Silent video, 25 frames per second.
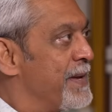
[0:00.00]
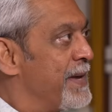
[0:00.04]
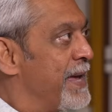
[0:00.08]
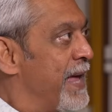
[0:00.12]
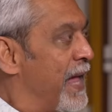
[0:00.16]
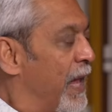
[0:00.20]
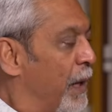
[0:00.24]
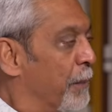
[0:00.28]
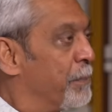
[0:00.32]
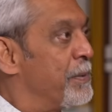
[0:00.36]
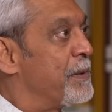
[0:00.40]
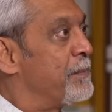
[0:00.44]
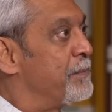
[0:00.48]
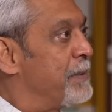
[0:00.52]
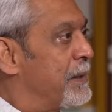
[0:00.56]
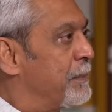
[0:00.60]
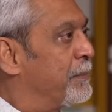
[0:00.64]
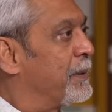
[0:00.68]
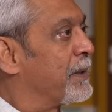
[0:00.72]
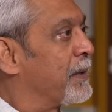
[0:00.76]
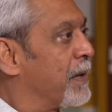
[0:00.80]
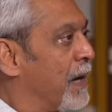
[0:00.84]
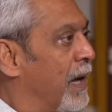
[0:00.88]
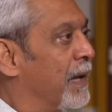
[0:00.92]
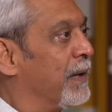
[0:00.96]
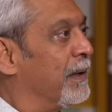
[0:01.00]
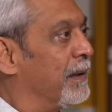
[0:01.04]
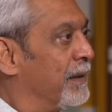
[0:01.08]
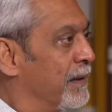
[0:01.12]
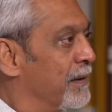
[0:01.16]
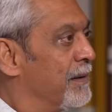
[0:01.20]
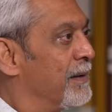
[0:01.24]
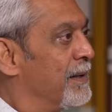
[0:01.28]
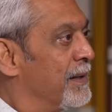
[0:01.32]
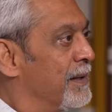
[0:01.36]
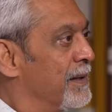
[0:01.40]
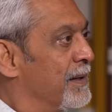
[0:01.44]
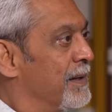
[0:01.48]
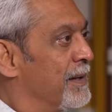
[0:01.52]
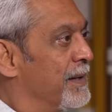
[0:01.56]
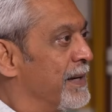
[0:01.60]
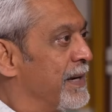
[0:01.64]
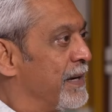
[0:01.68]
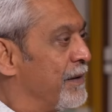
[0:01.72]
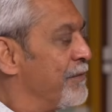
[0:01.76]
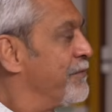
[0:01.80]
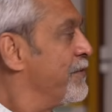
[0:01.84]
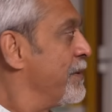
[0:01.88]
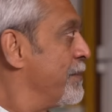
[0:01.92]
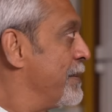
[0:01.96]
helping people cull
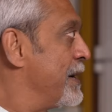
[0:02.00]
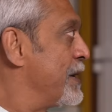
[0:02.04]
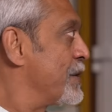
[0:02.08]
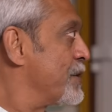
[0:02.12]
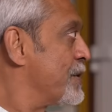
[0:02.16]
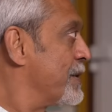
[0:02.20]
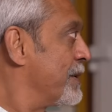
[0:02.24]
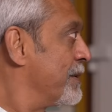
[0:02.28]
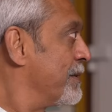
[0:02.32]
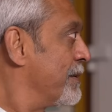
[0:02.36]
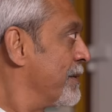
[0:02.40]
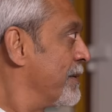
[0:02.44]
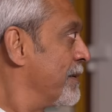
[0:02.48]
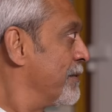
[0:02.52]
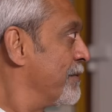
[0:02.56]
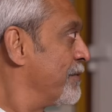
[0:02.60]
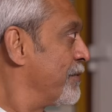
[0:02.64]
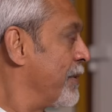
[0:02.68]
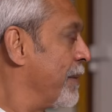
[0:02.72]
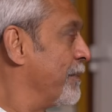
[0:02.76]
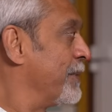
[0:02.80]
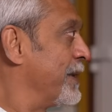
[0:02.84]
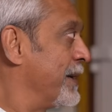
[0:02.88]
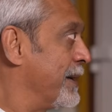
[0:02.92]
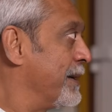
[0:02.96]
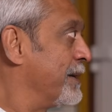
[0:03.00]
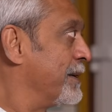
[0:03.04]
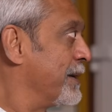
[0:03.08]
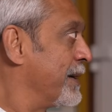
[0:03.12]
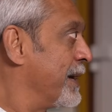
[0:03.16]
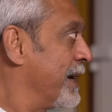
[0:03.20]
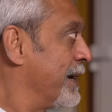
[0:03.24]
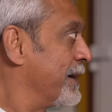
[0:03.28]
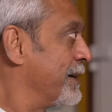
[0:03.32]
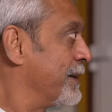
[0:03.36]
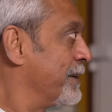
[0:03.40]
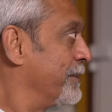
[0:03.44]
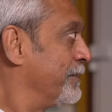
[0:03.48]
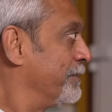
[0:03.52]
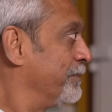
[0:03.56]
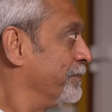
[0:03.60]
information from the internet.